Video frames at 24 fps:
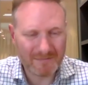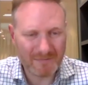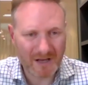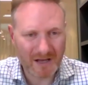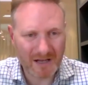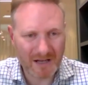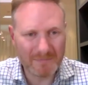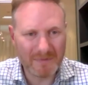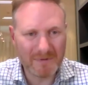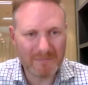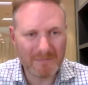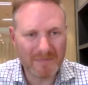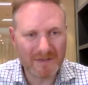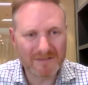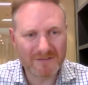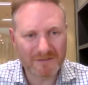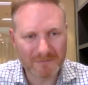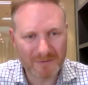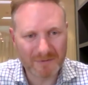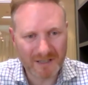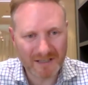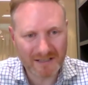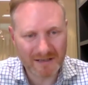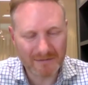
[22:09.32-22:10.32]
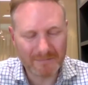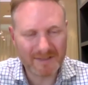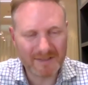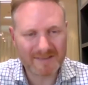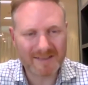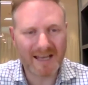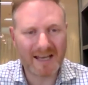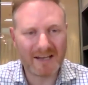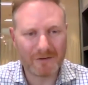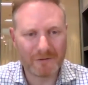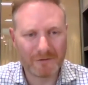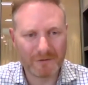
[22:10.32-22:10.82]
I'll be miserable and I'll be
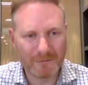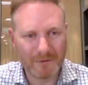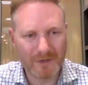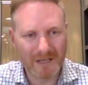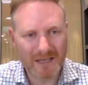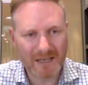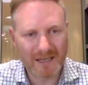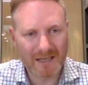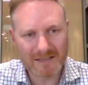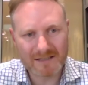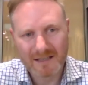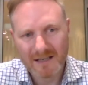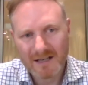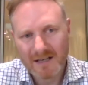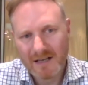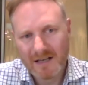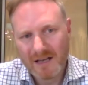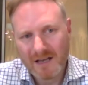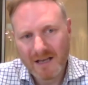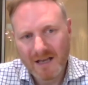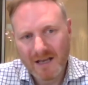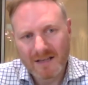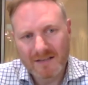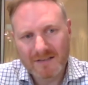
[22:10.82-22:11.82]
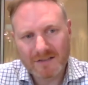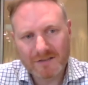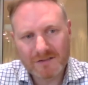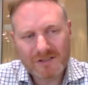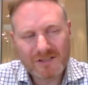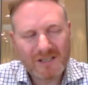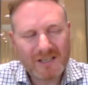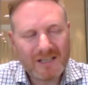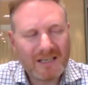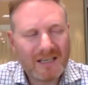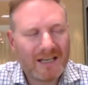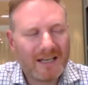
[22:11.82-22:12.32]
sad over the weekend. So she
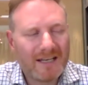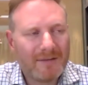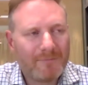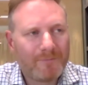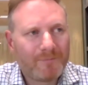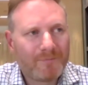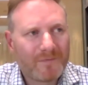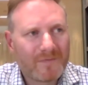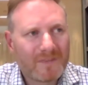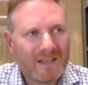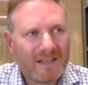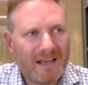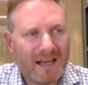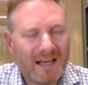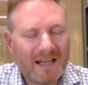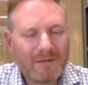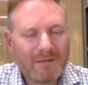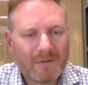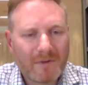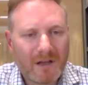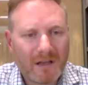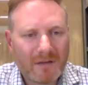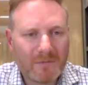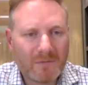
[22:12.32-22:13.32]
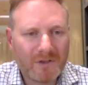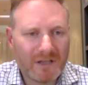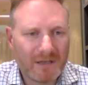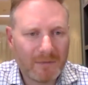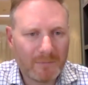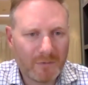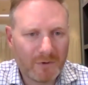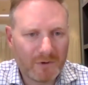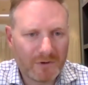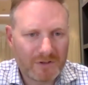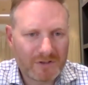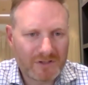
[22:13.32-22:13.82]
did that. On Monday
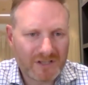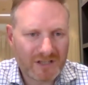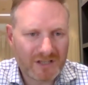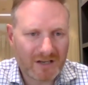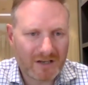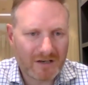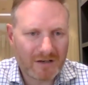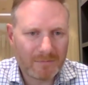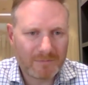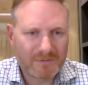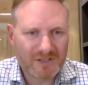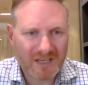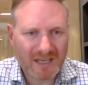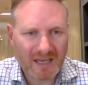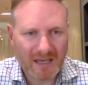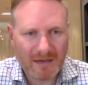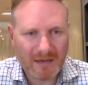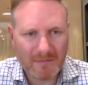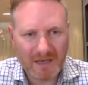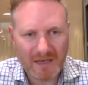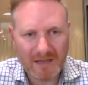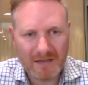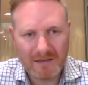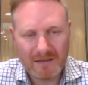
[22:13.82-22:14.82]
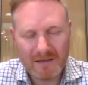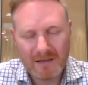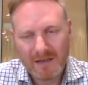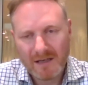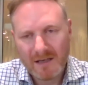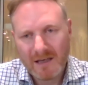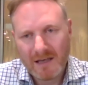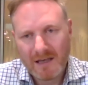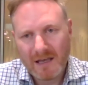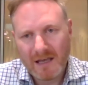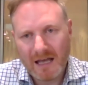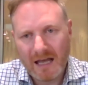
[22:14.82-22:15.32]
morning, she got up, she came in,
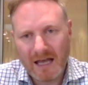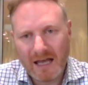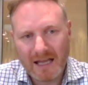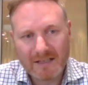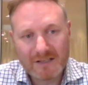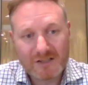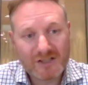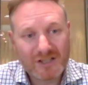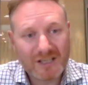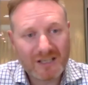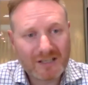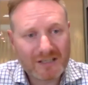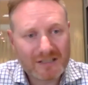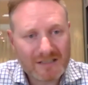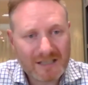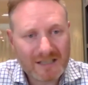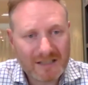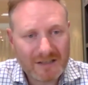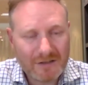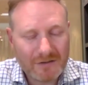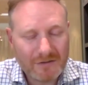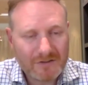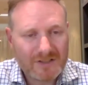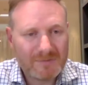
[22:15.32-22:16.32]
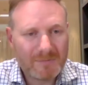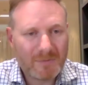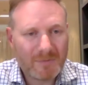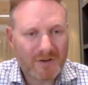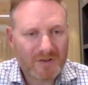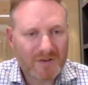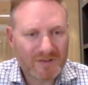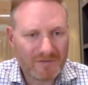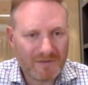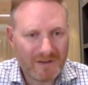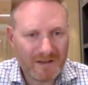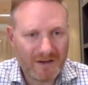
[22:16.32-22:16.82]
and she continued, she
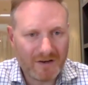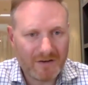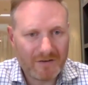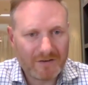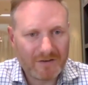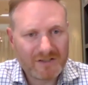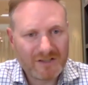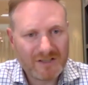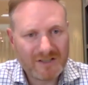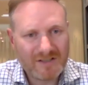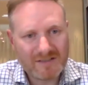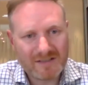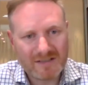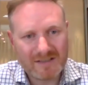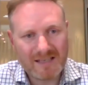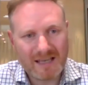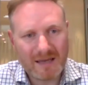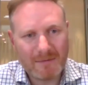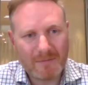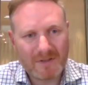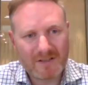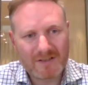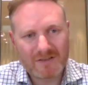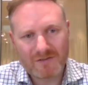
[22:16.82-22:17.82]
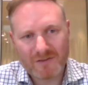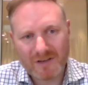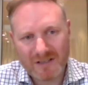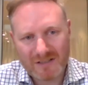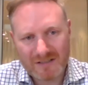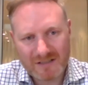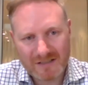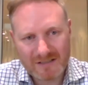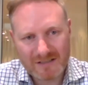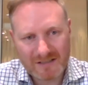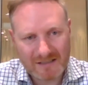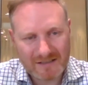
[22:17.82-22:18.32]
persevered. She's
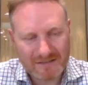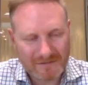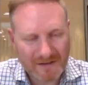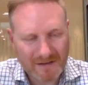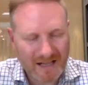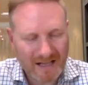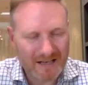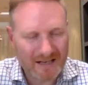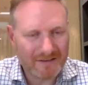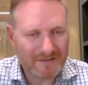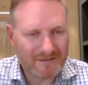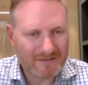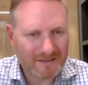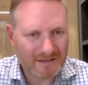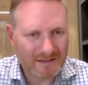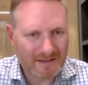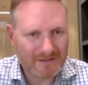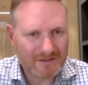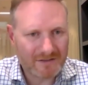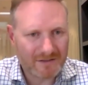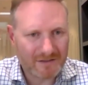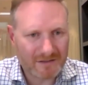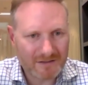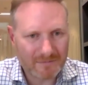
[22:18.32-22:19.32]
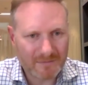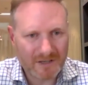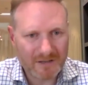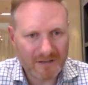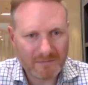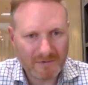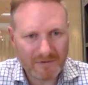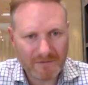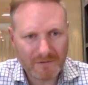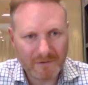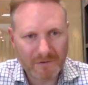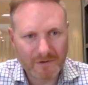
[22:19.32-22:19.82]
demonstrated these values that I talked
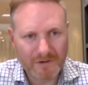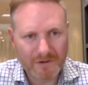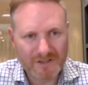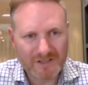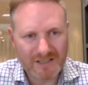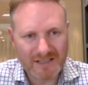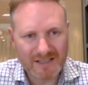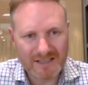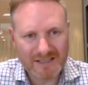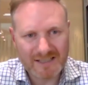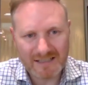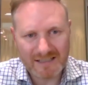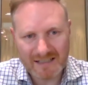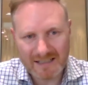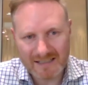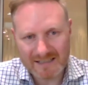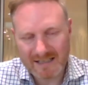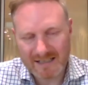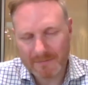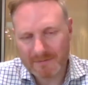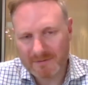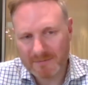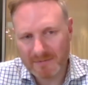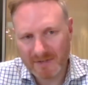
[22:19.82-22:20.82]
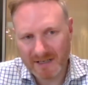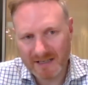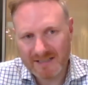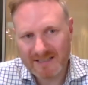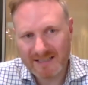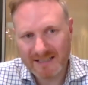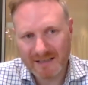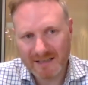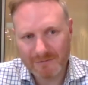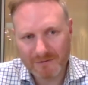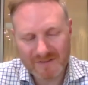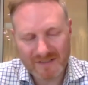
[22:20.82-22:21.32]
about before: agility,
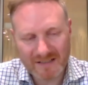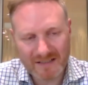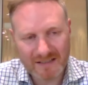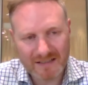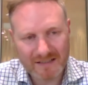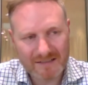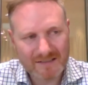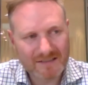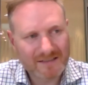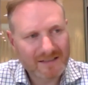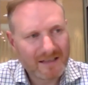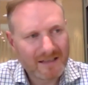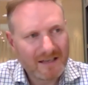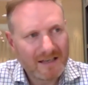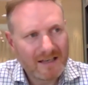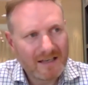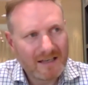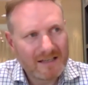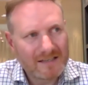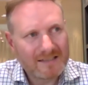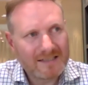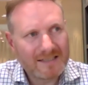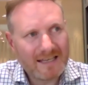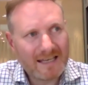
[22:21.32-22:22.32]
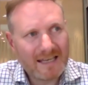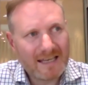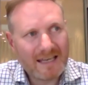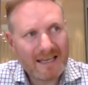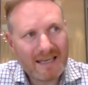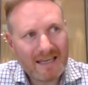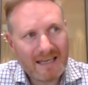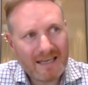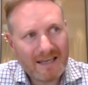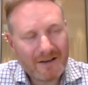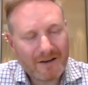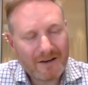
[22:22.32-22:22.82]
adaptability, and resilience.
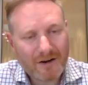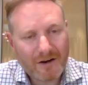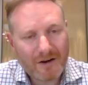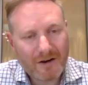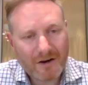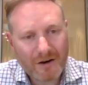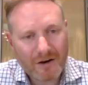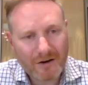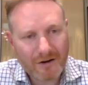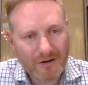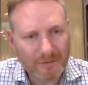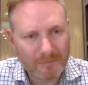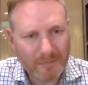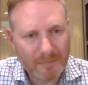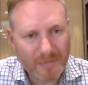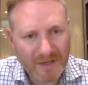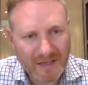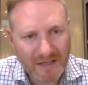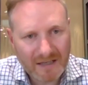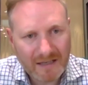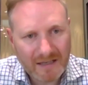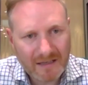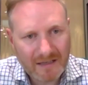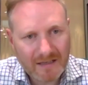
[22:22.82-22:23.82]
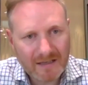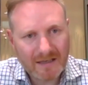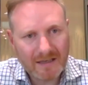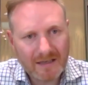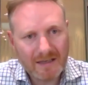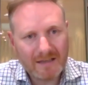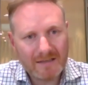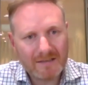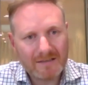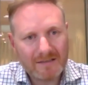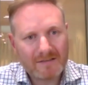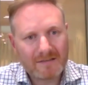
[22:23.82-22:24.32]
Today, her company
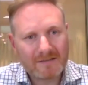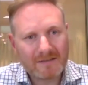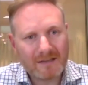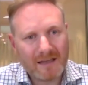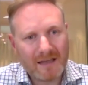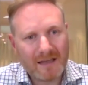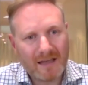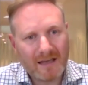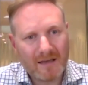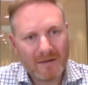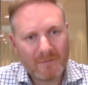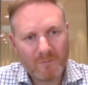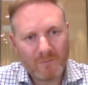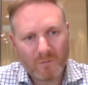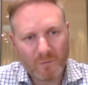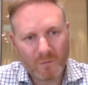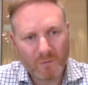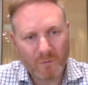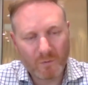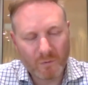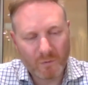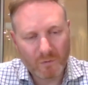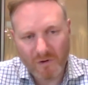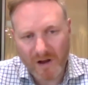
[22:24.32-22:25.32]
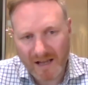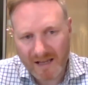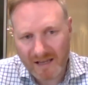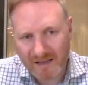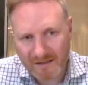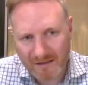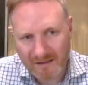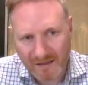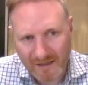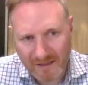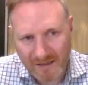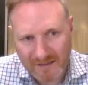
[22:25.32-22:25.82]
is
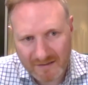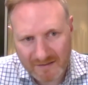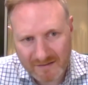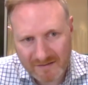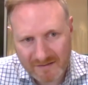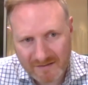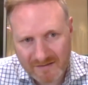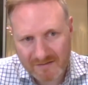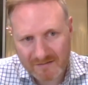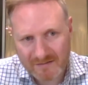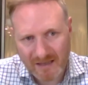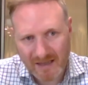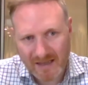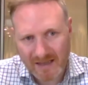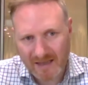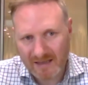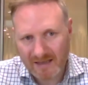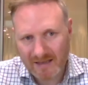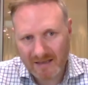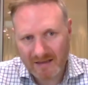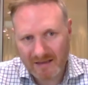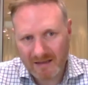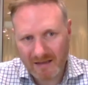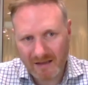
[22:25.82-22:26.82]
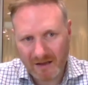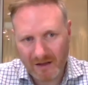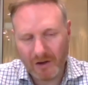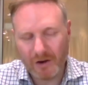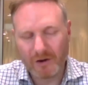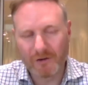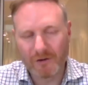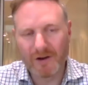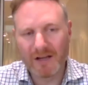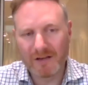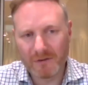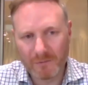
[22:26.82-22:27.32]
recognized all
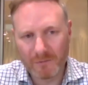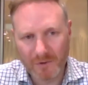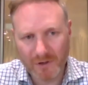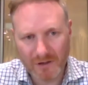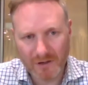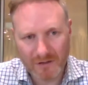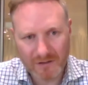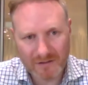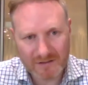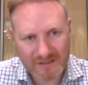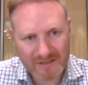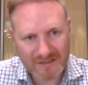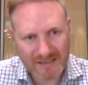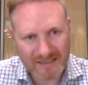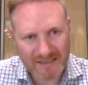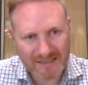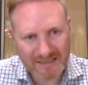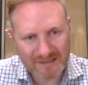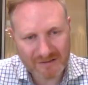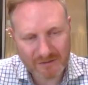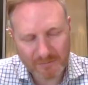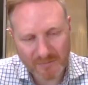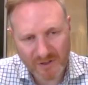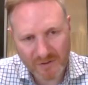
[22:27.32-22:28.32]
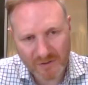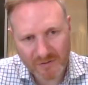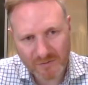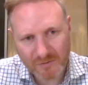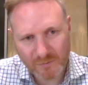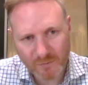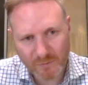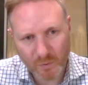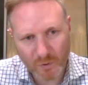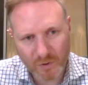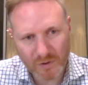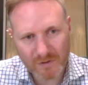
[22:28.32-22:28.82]
around the world. They distribute
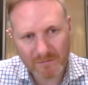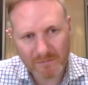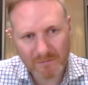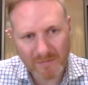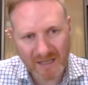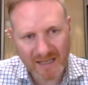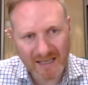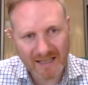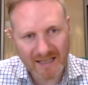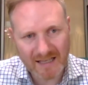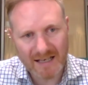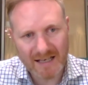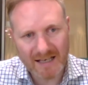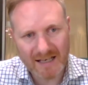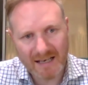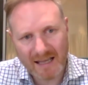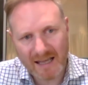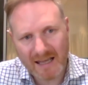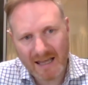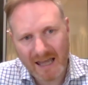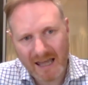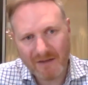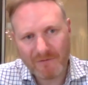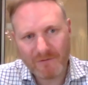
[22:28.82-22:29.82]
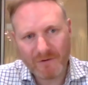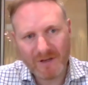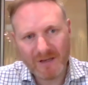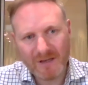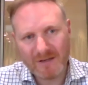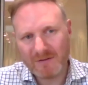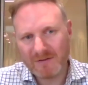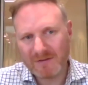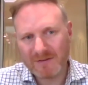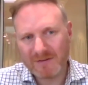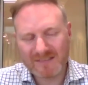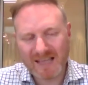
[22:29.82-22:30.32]
one meal
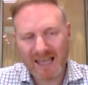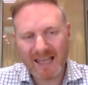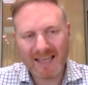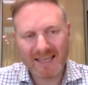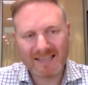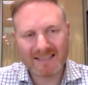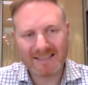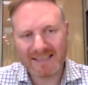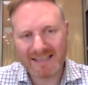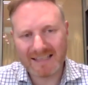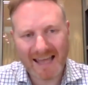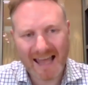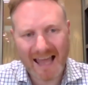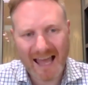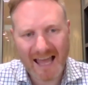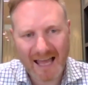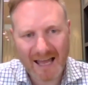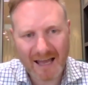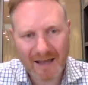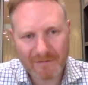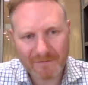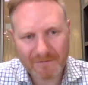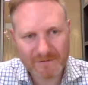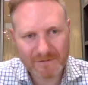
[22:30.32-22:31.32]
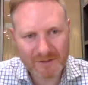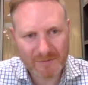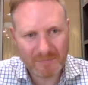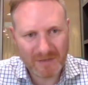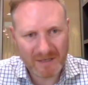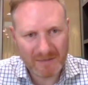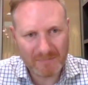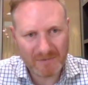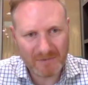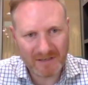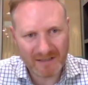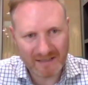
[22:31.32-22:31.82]
every second and a half to
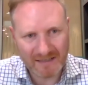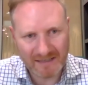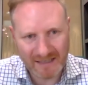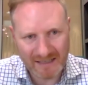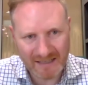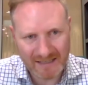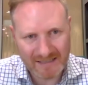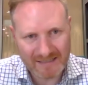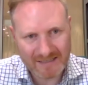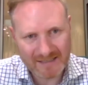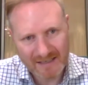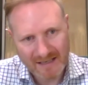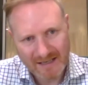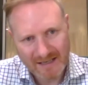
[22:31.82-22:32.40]
people in need.